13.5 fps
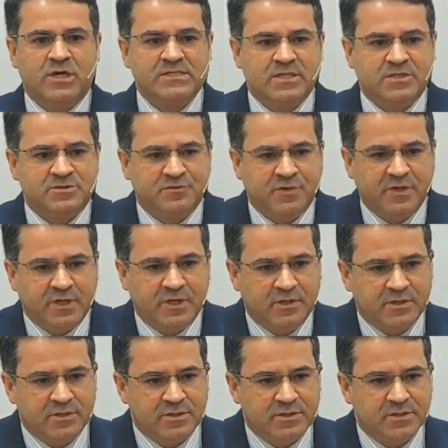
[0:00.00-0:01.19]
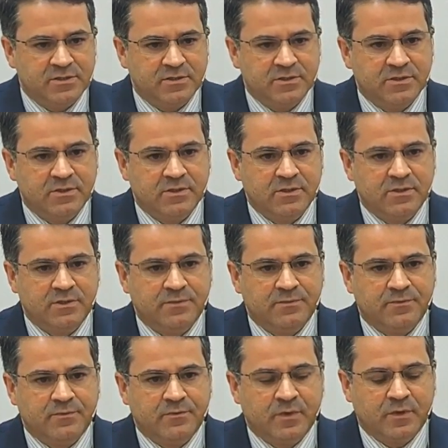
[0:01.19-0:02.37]
When we have Jesus within our
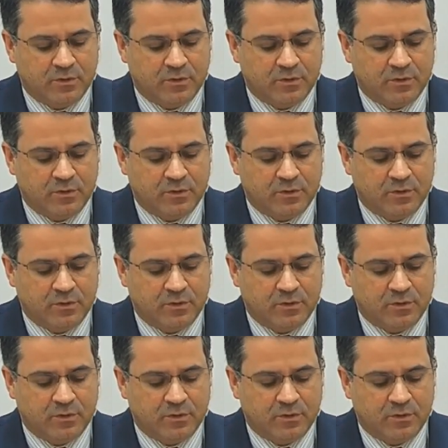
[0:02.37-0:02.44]
lives